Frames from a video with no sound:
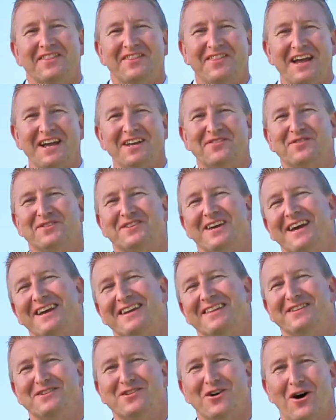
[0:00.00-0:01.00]
Thanks for
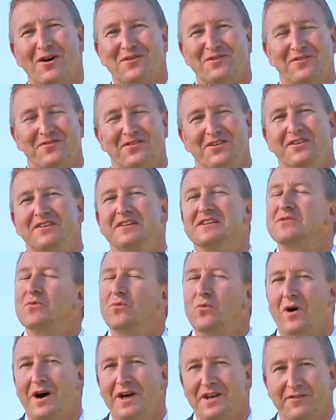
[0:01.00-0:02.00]
taking the time to view this
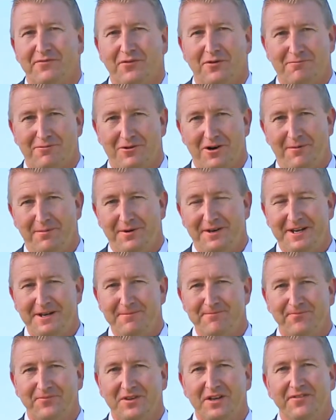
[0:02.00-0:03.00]
wonderful property.
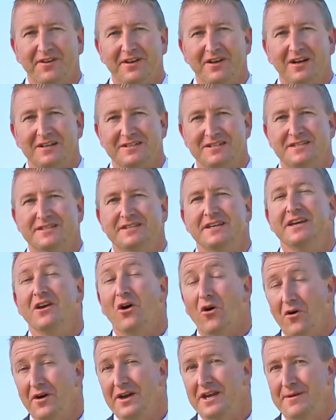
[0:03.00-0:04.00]
If you'd like to see
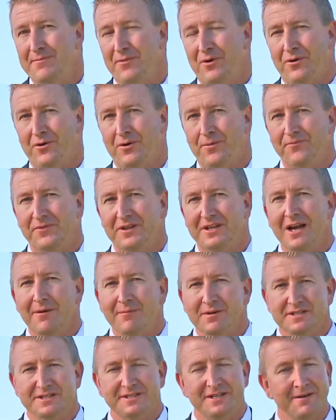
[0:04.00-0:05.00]
or hear more,
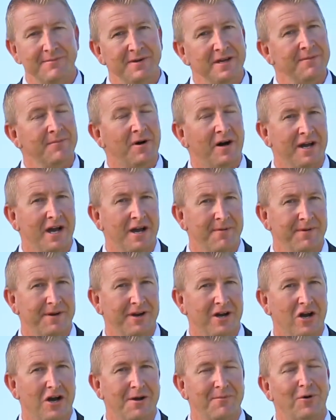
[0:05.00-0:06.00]
come and see me at my open
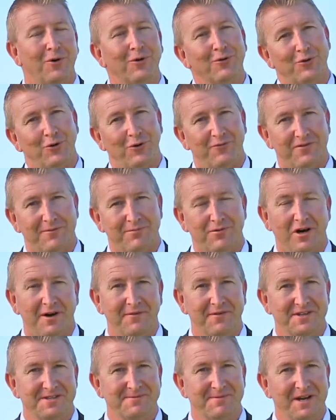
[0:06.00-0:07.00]
home or call for a
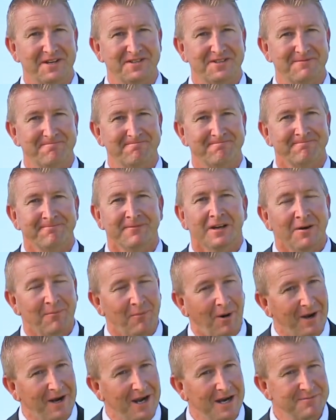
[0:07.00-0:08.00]
private inspection.
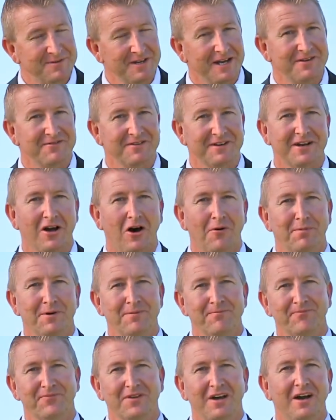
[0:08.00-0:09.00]
My name's Adrian
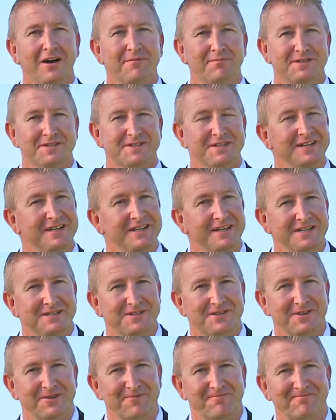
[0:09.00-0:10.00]
Colpin. I hope to see you here
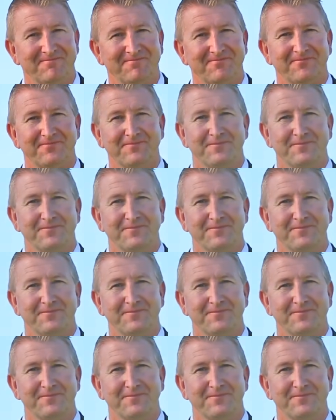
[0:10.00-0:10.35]
soon.